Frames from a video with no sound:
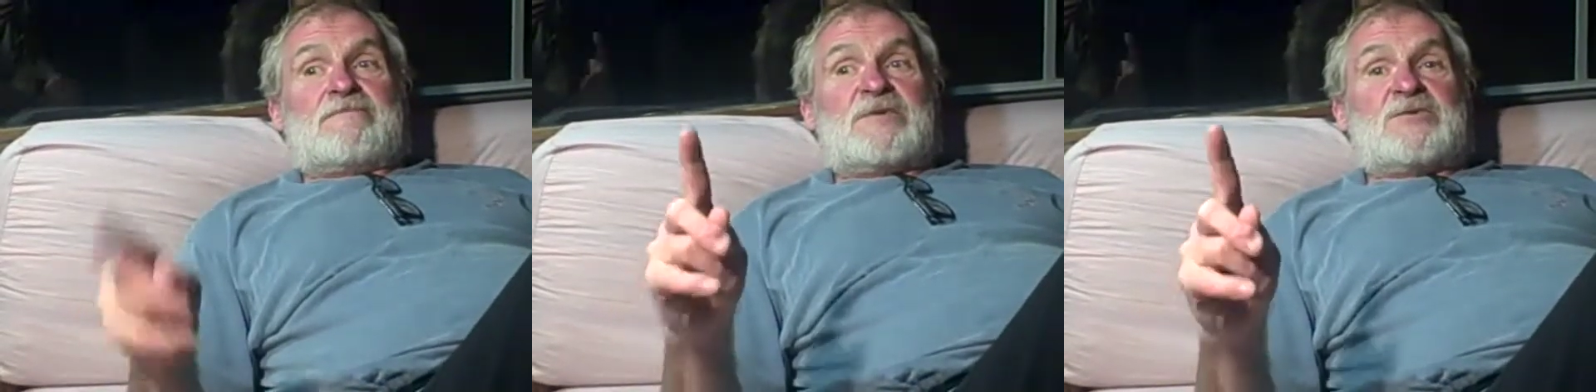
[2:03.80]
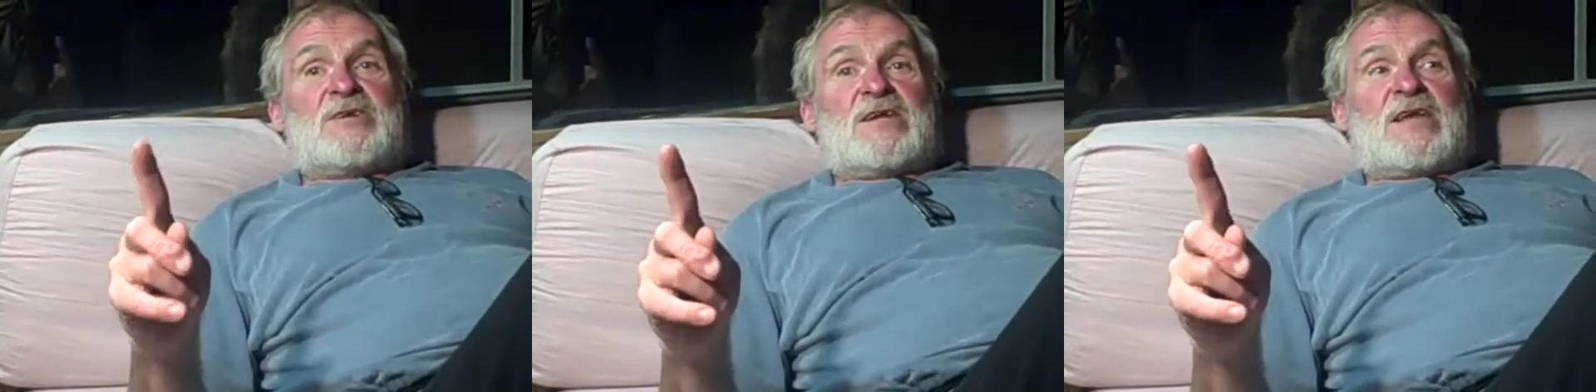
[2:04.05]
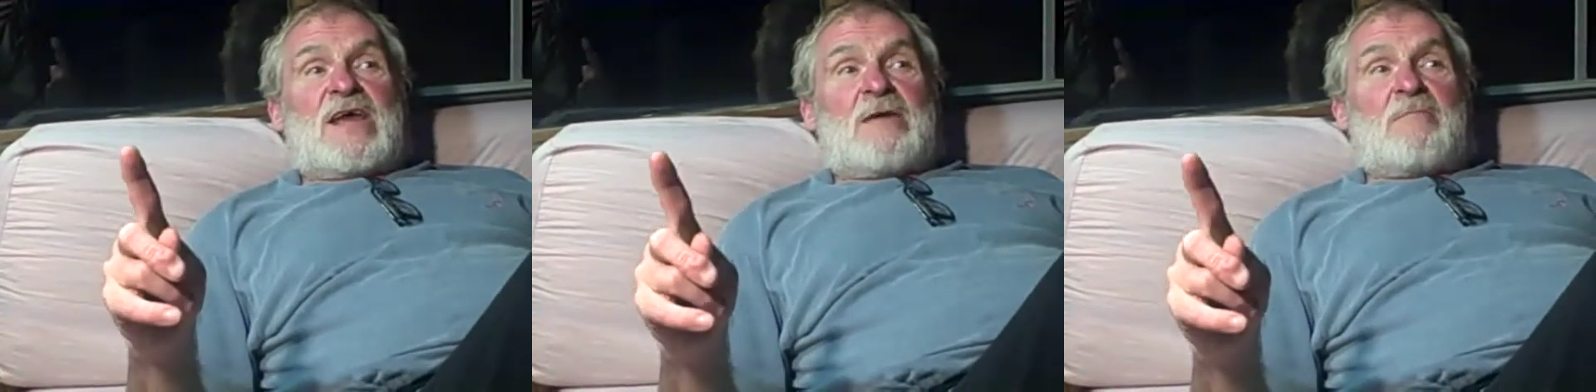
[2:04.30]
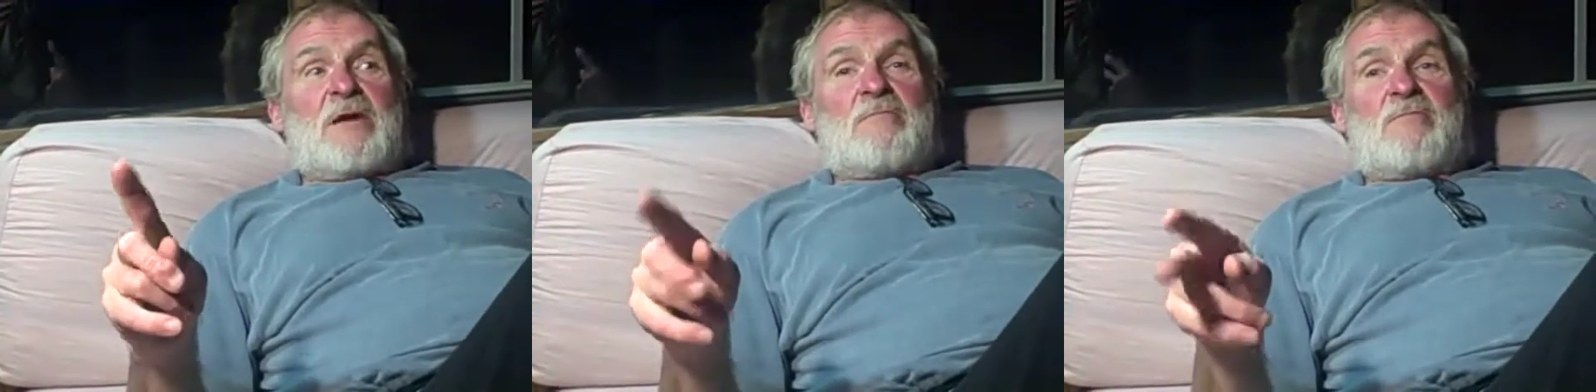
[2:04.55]
the sun came
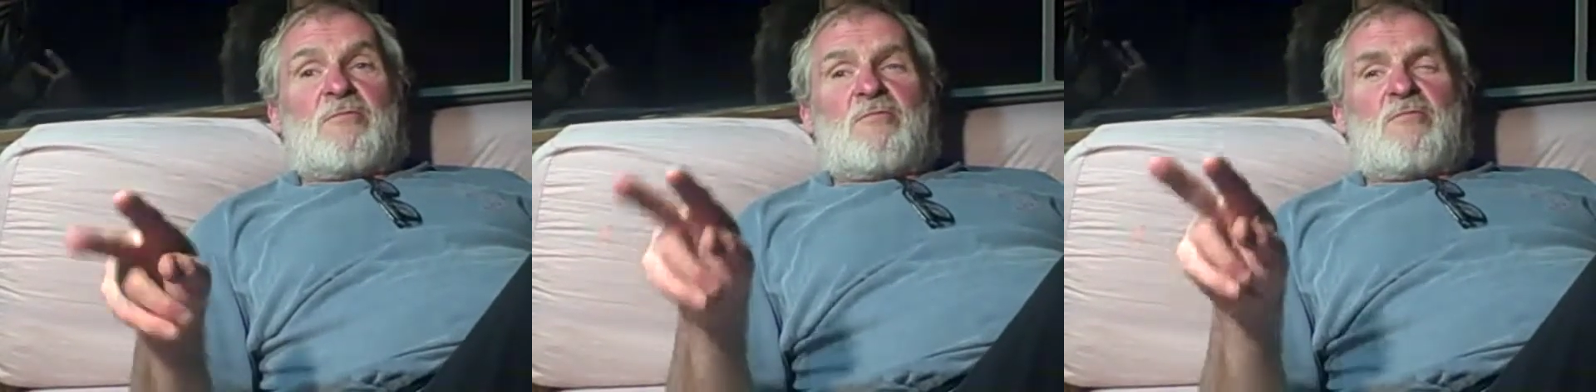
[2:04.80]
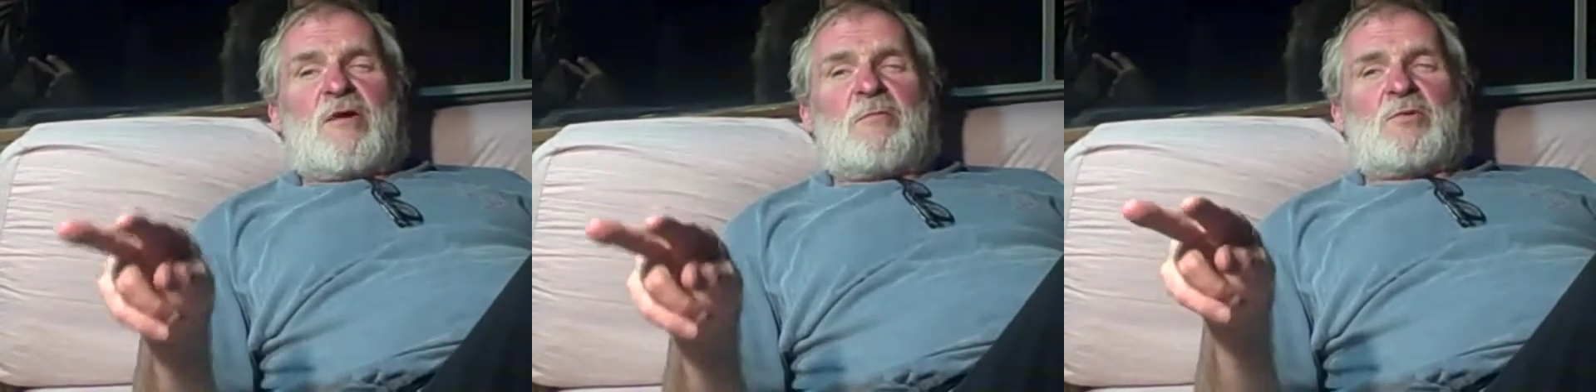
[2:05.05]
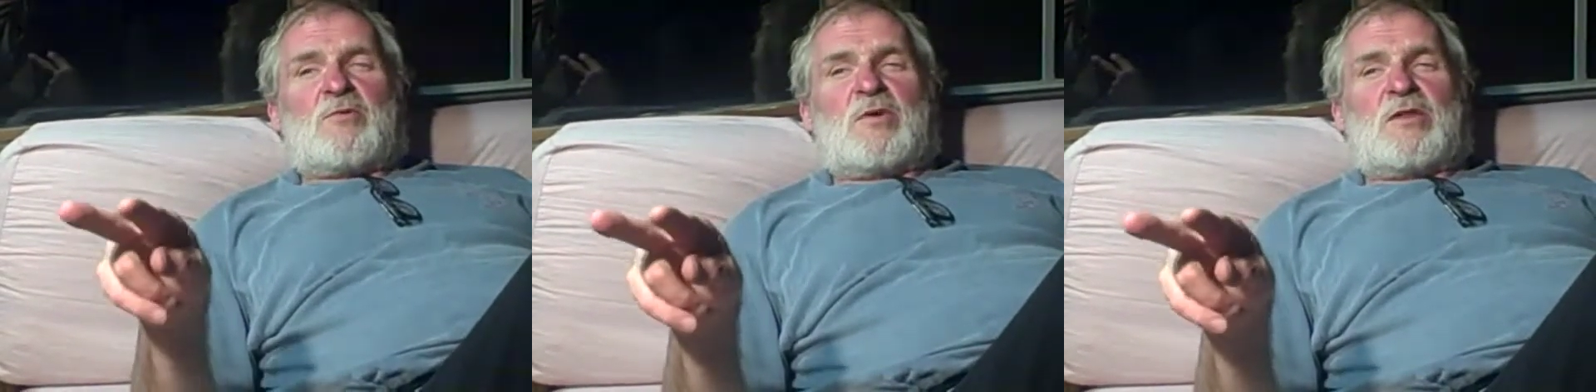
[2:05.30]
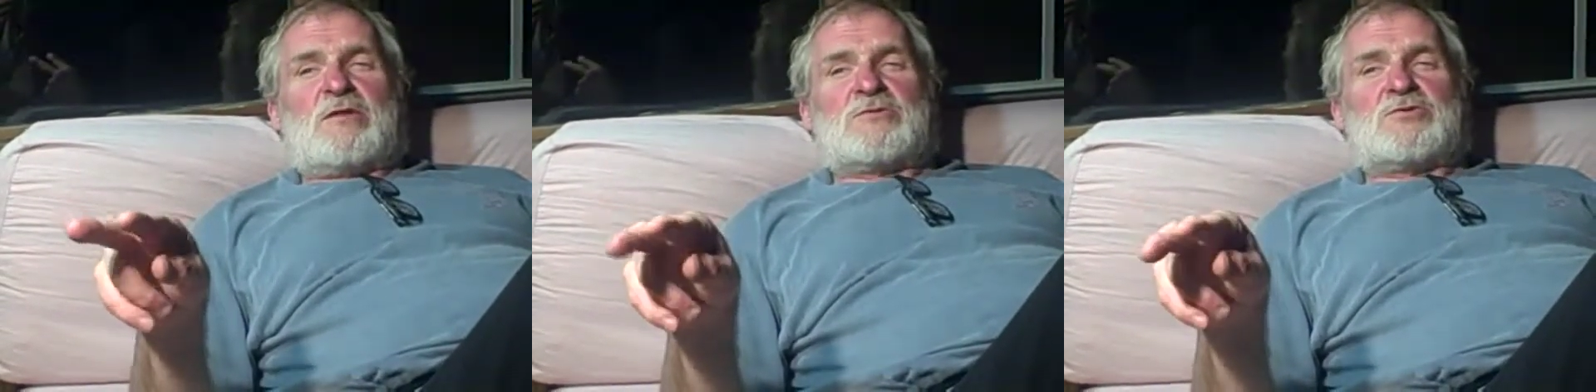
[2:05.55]
up right
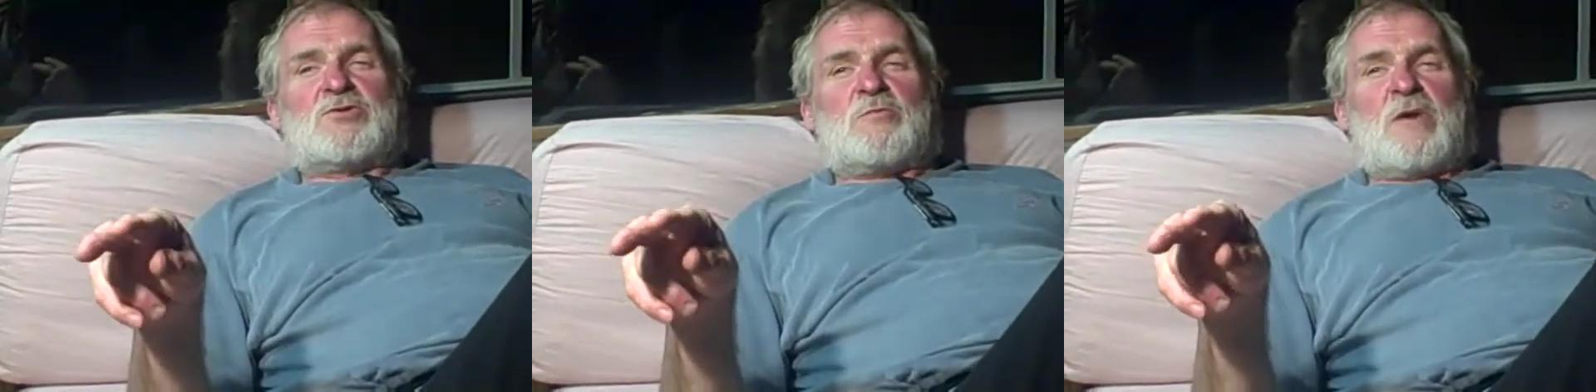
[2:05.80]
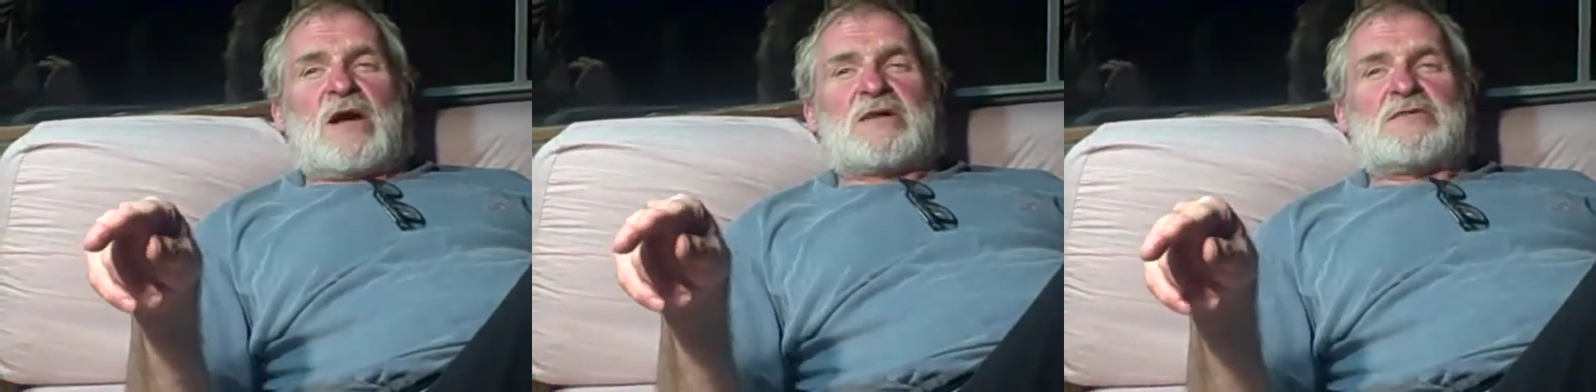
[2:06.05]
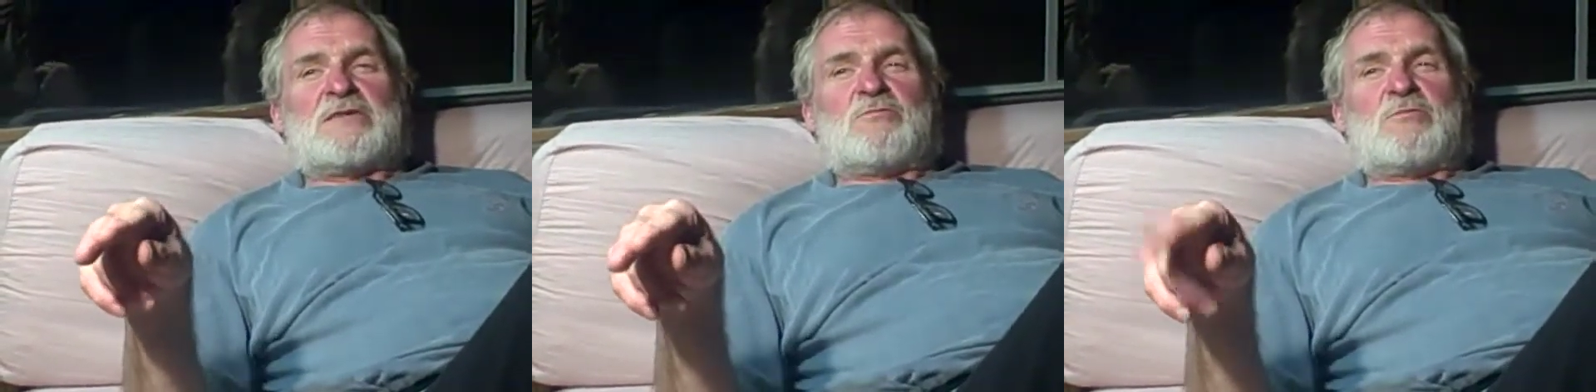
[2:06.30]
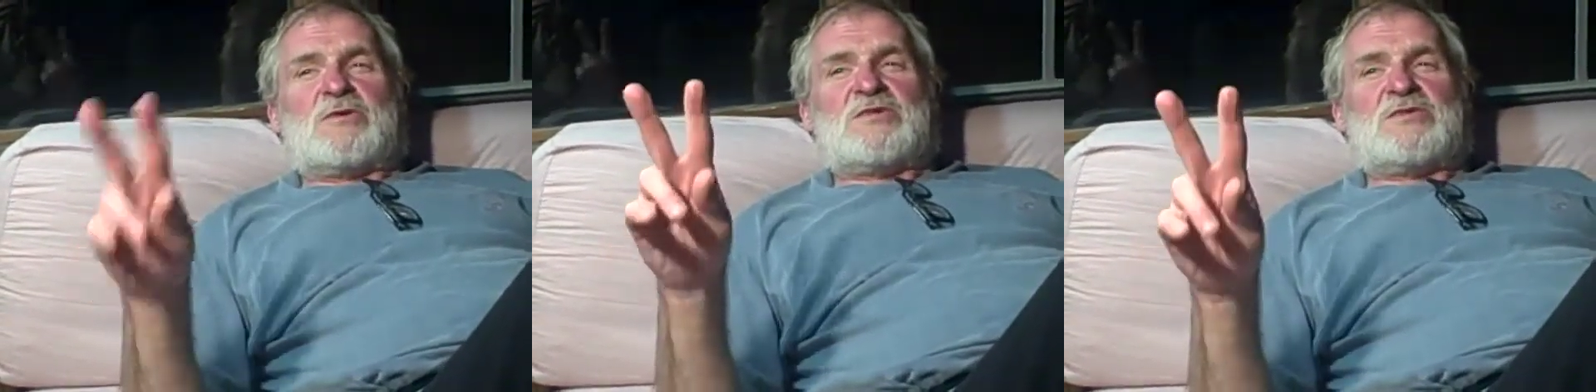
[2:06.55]
between those two marks, and
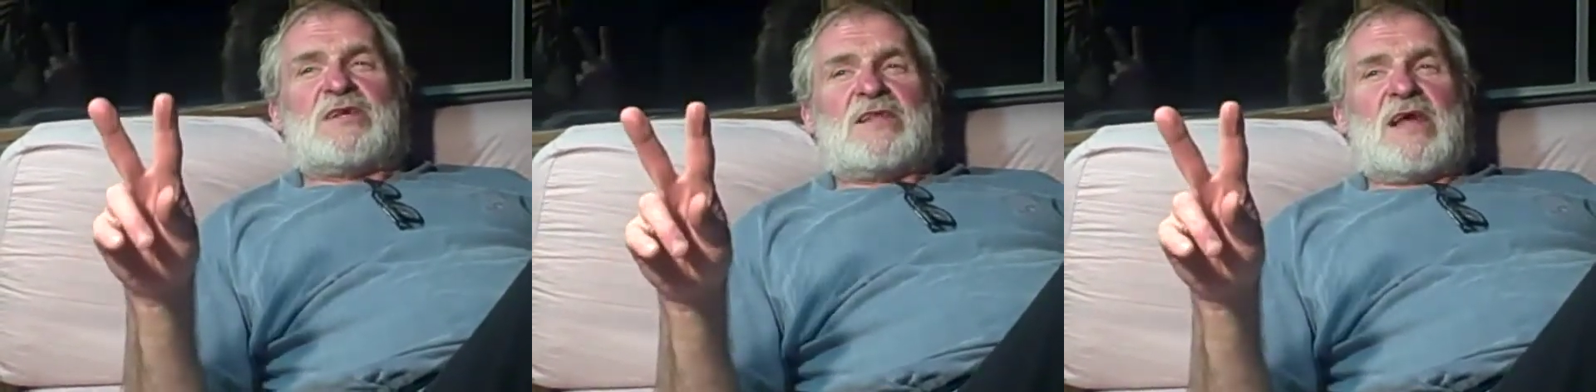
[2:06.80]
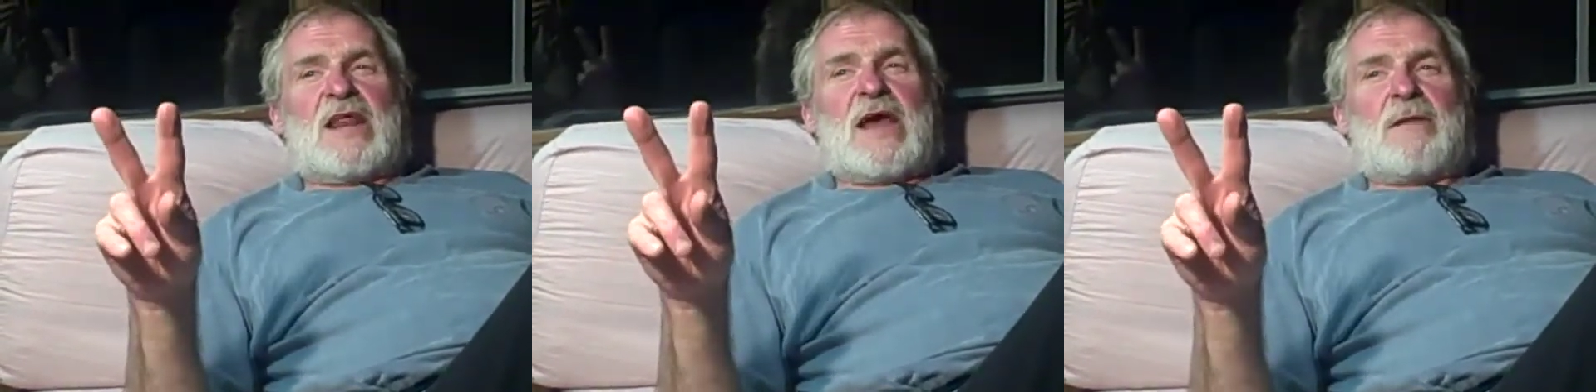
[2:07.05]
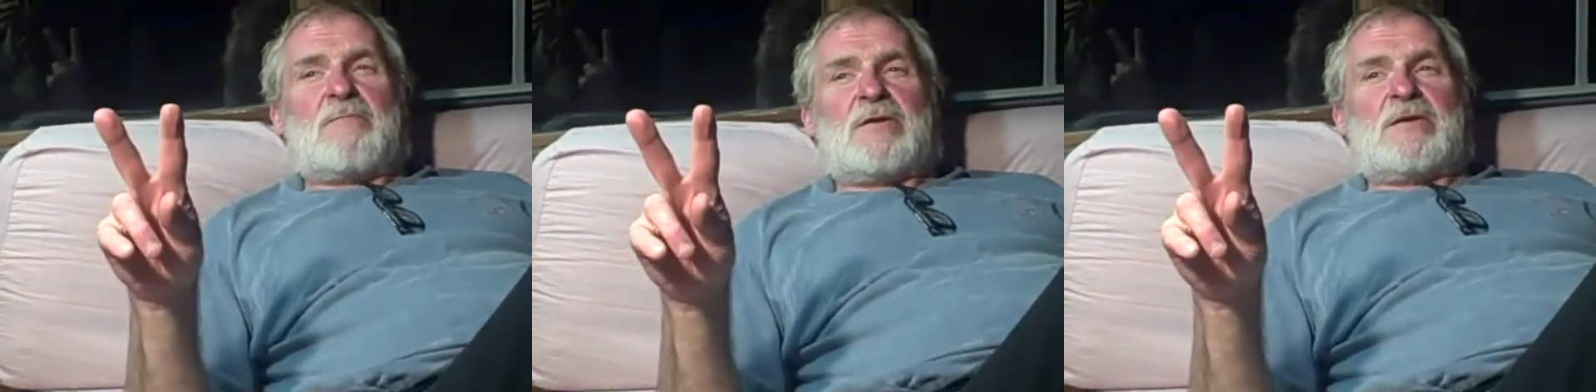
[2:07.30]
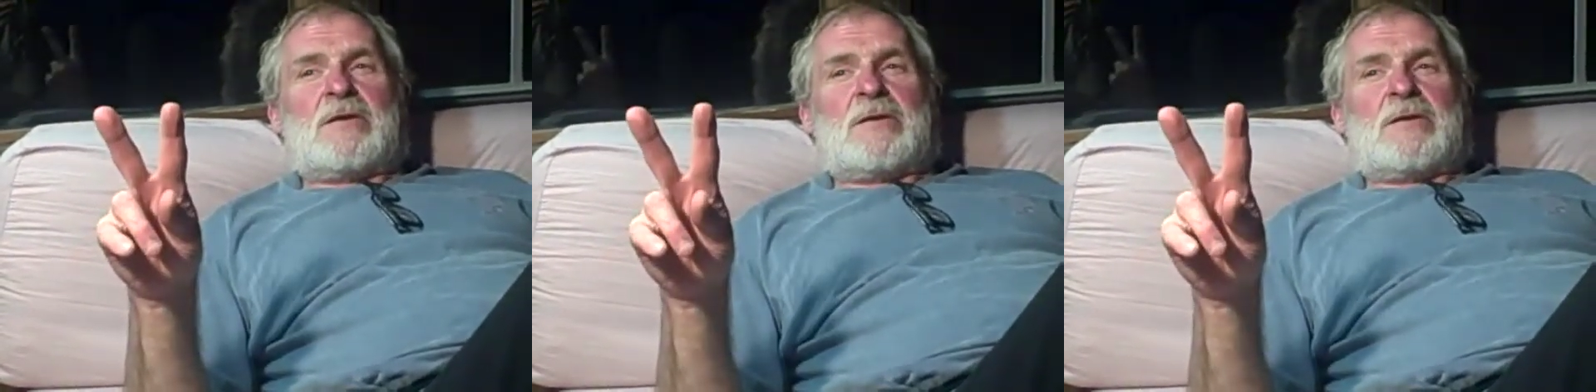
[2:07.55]
we see that happen.